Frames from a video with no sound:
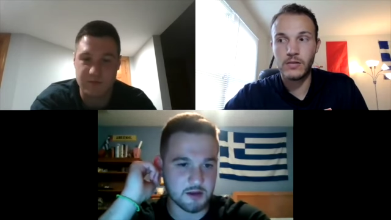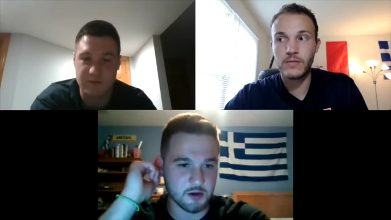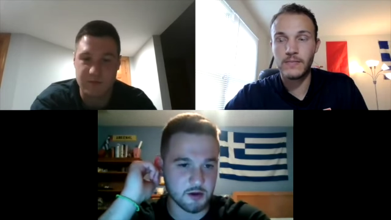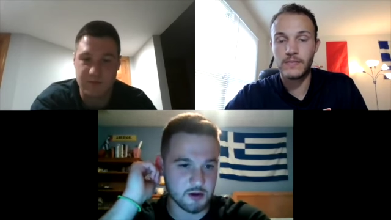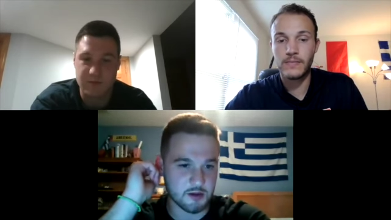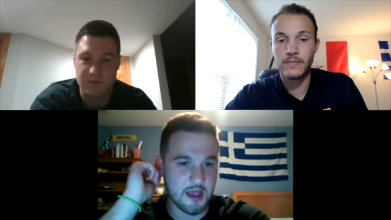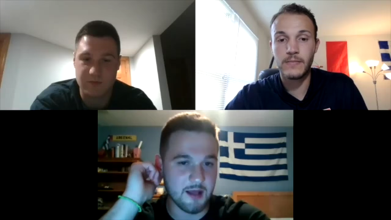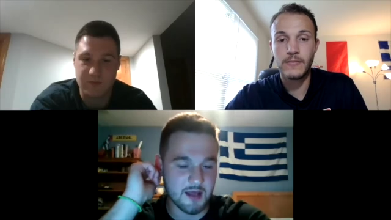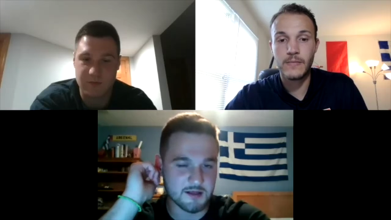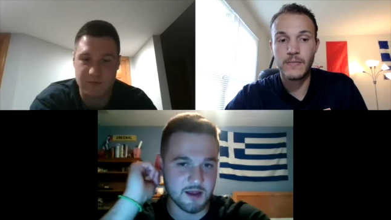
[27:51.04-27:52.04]
Speaker 1: or yeah,
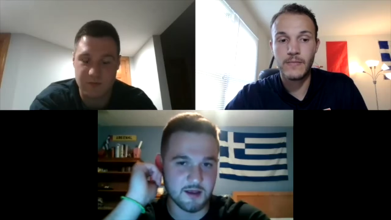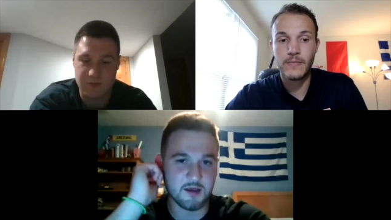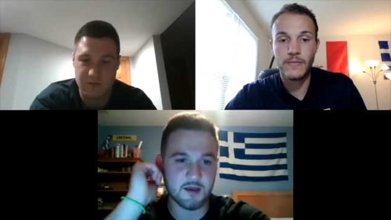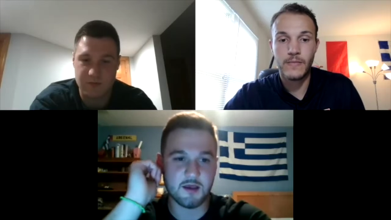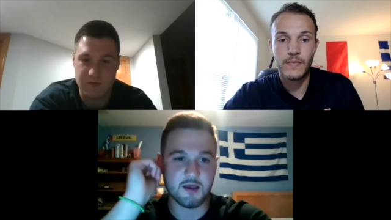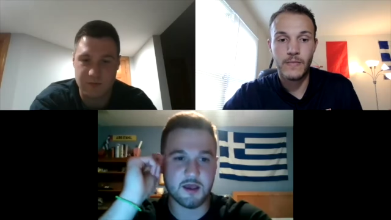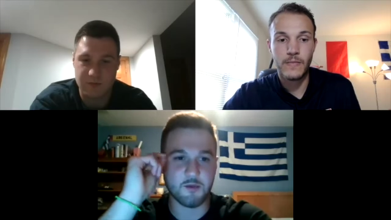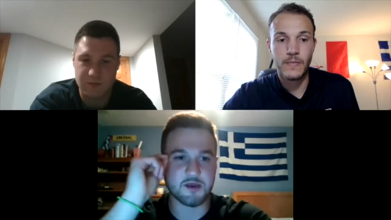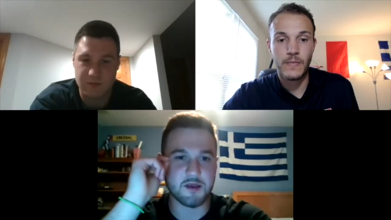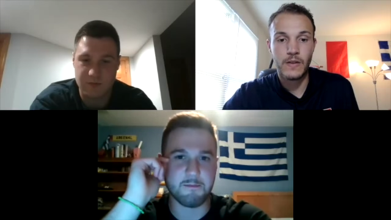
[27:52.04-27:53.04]
last night. And
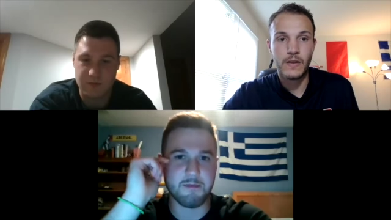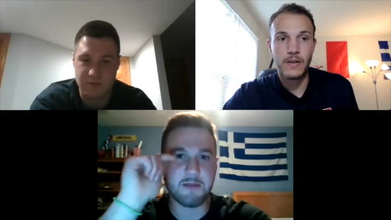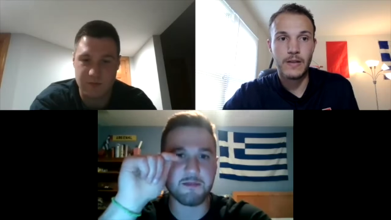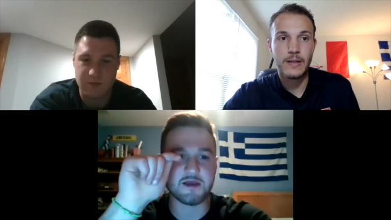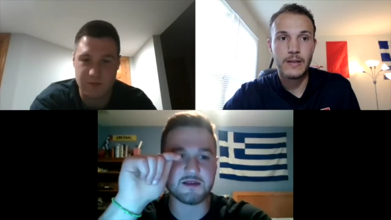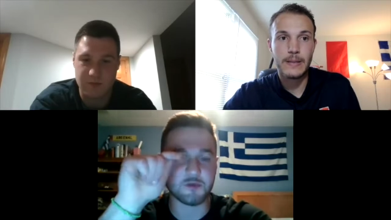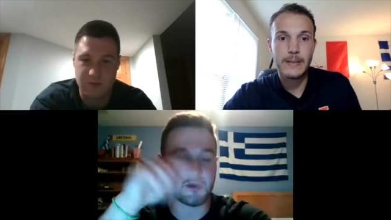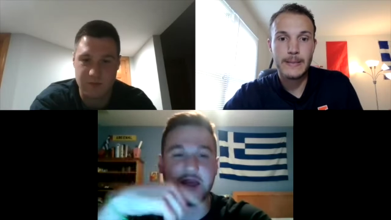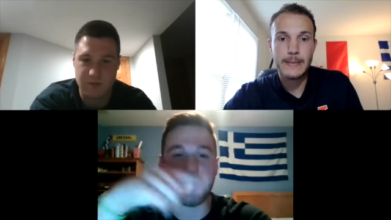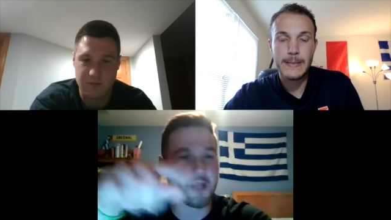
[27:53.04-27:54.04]
when Kimpembe,
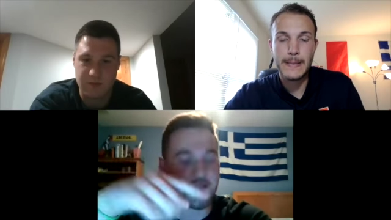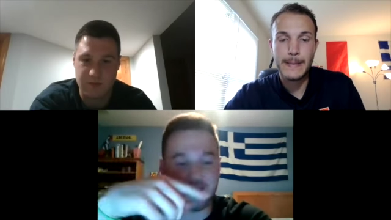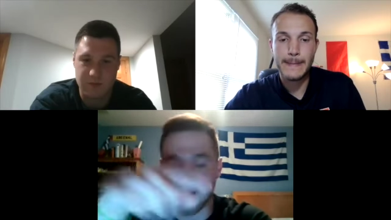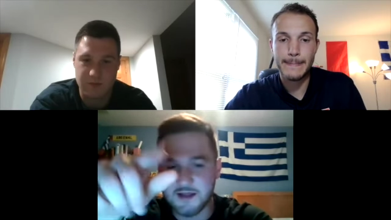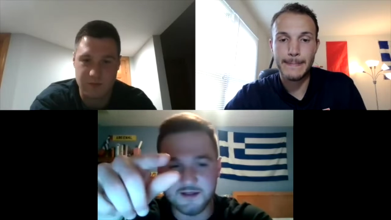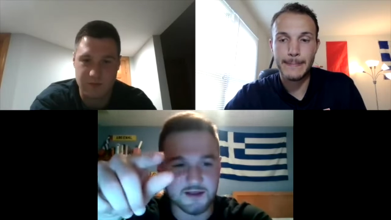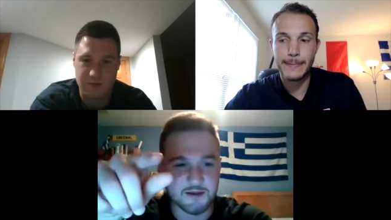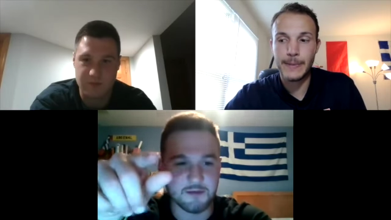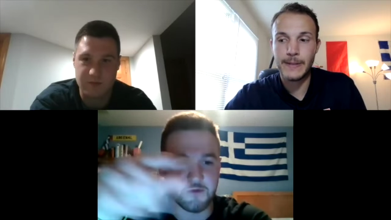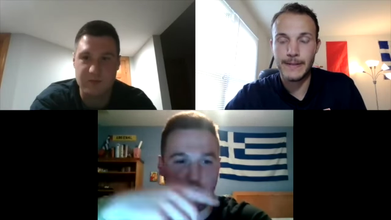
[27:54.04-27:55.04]
we kept like
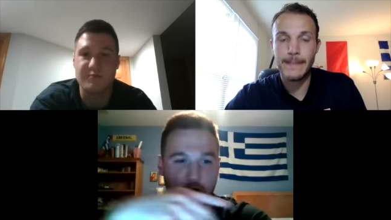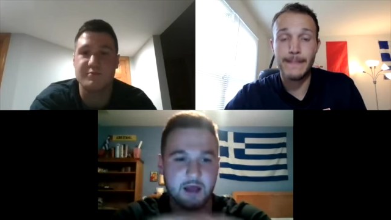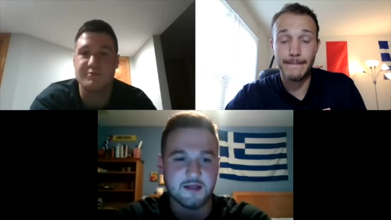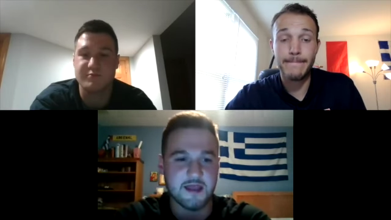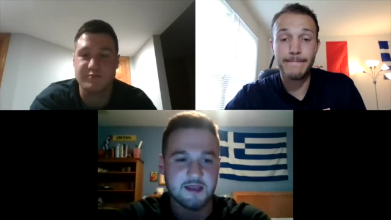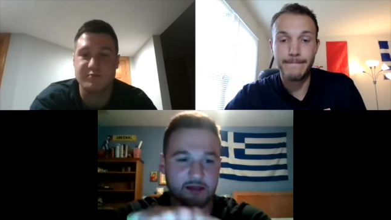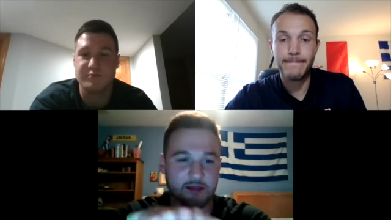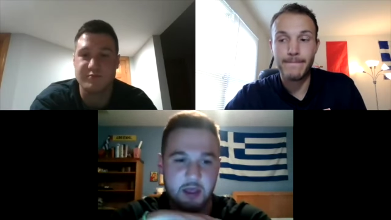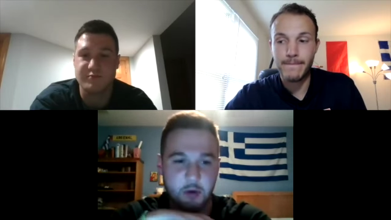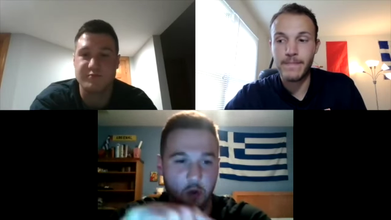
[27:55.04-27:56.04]
guessing before like they
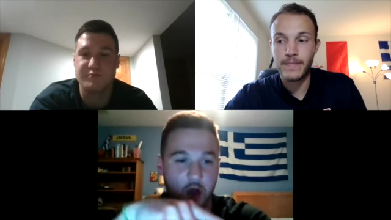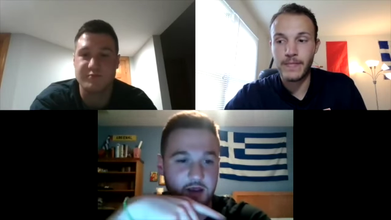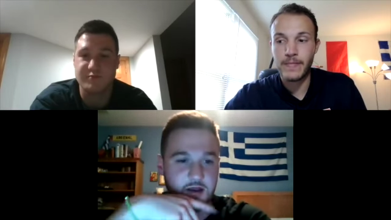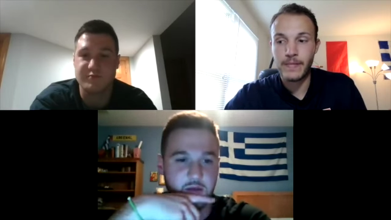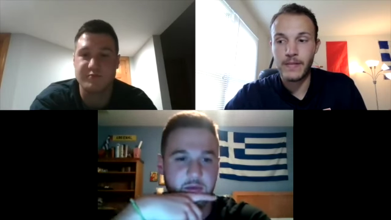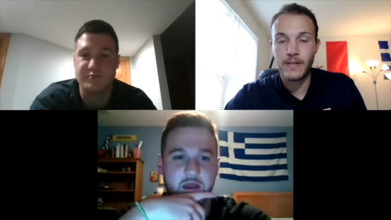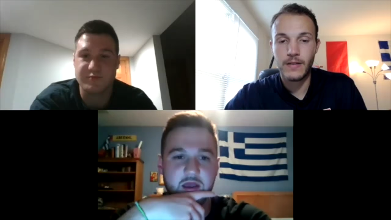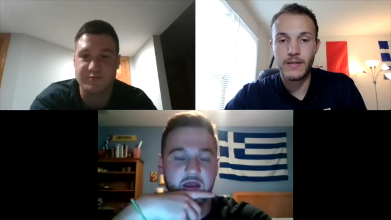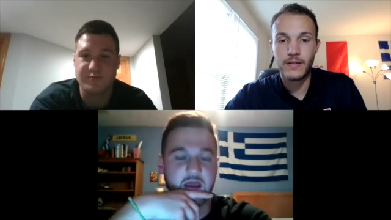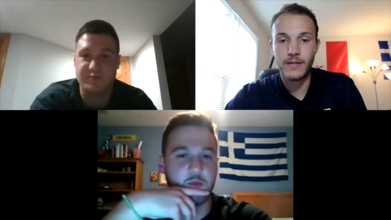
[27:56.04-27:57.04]
they were walking up,
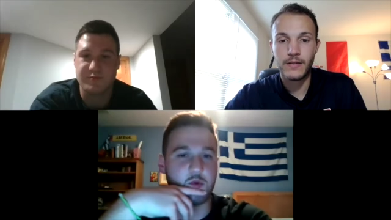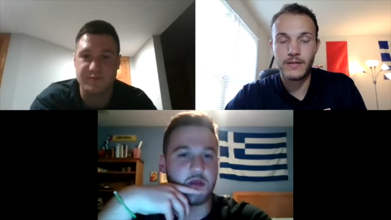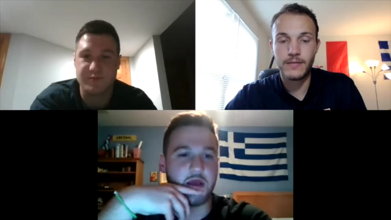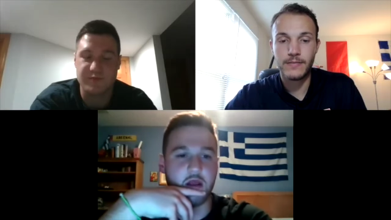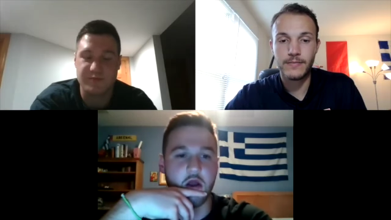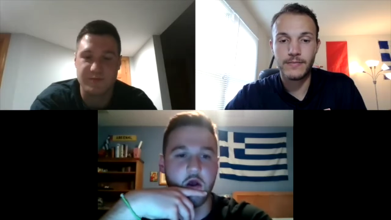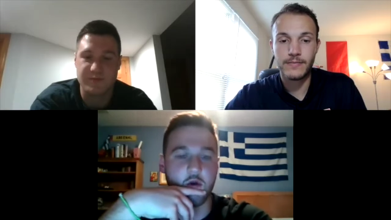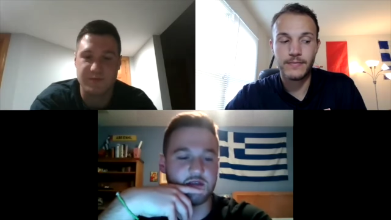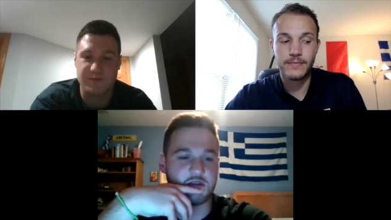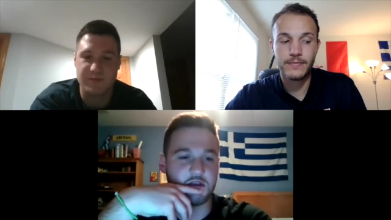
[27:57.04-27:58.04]
and we were like,
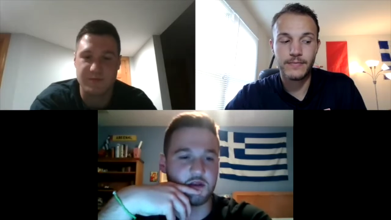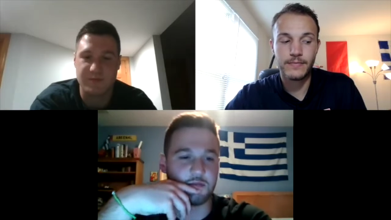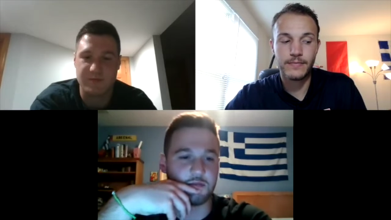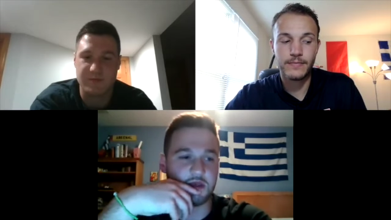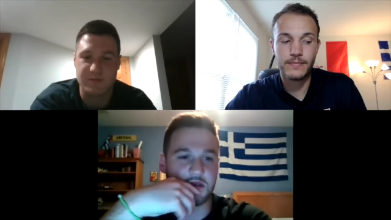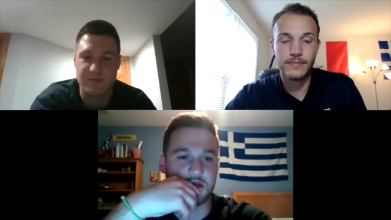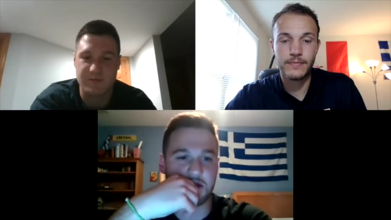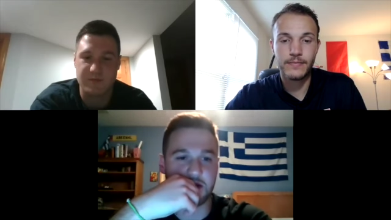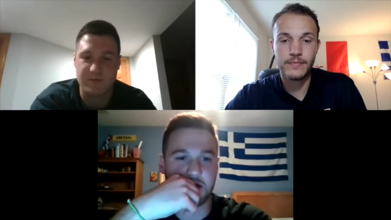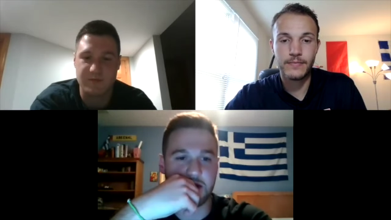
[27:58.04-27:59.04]
oh, is it gonna be
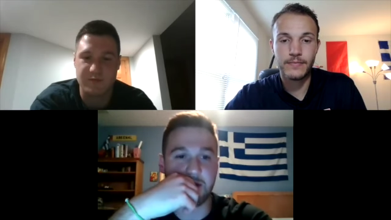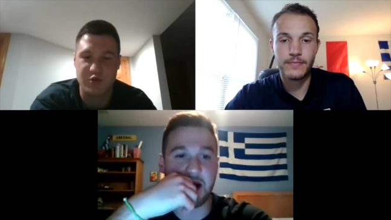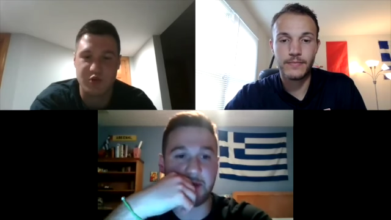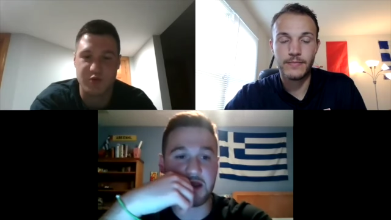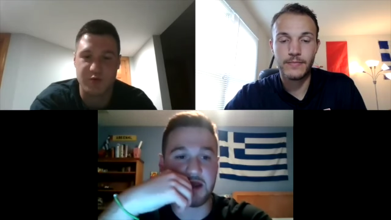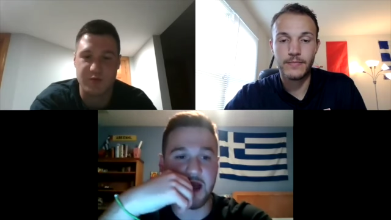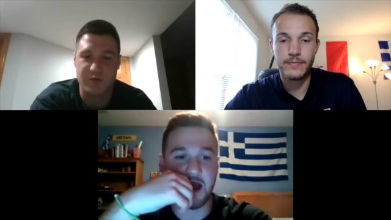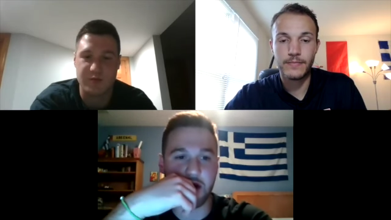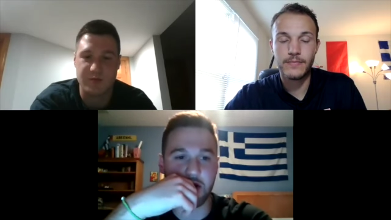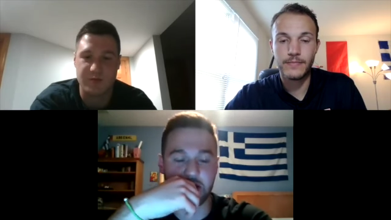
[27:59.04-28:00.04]
Mbappe
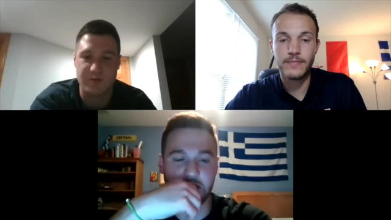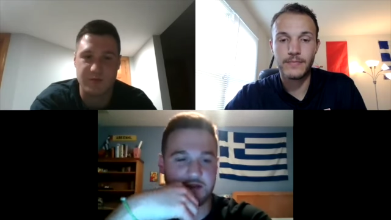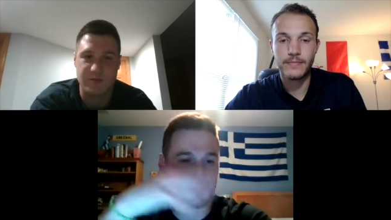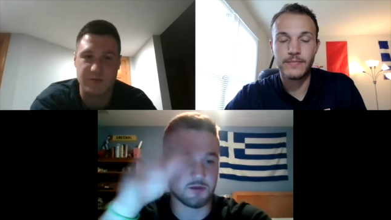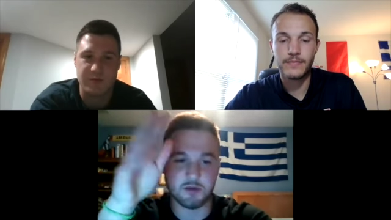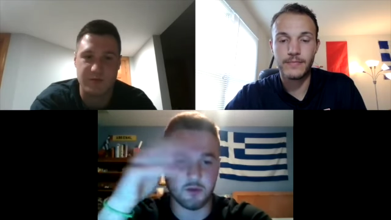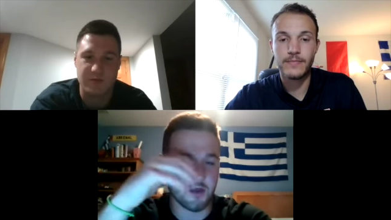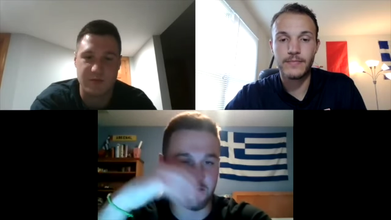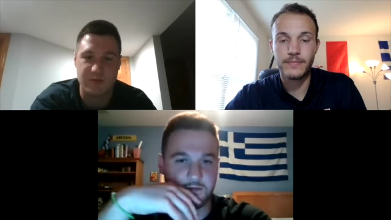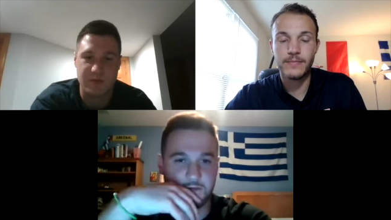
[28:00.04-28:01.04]
now or is it gonna be
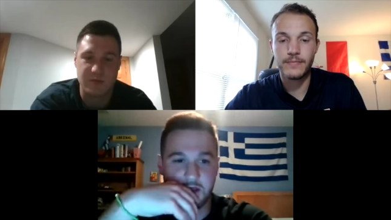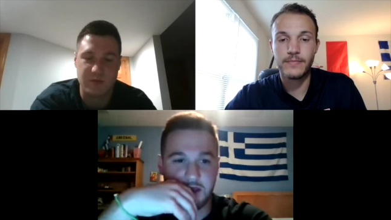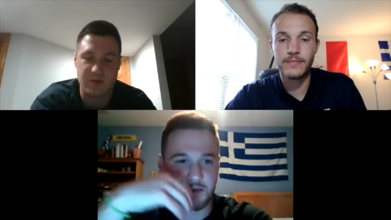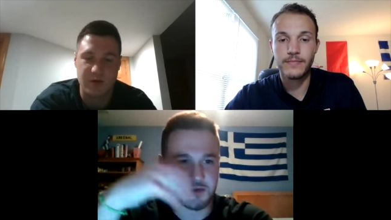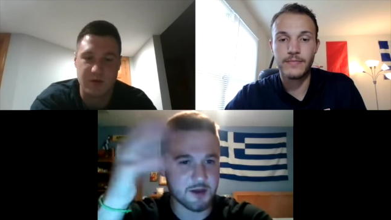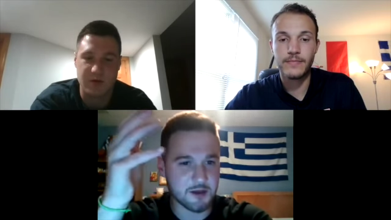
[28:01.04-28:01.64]
whatever? And we saw